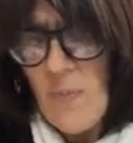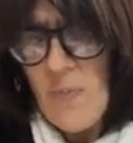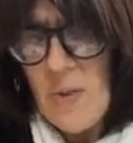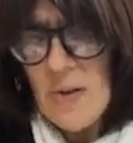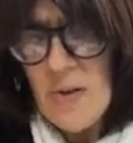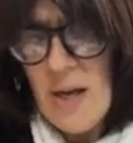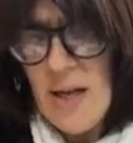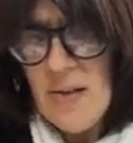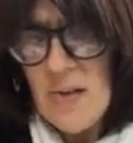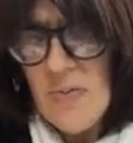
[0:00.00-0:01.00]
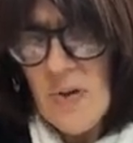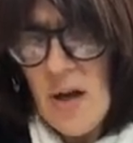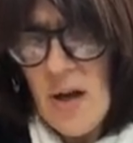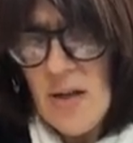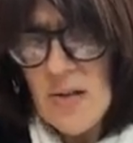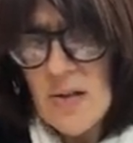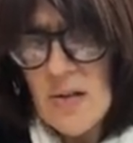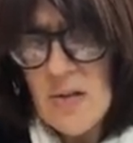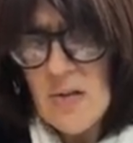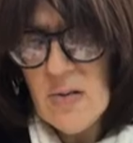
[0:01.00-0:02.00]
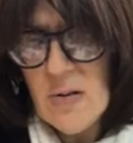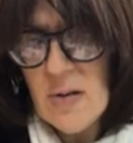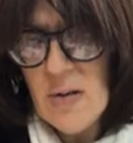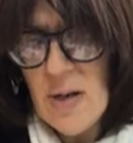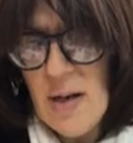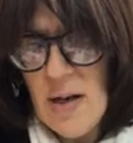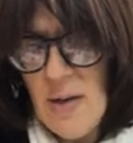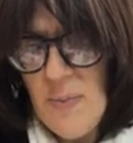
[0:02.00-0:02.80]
It's a nice vase. Okay.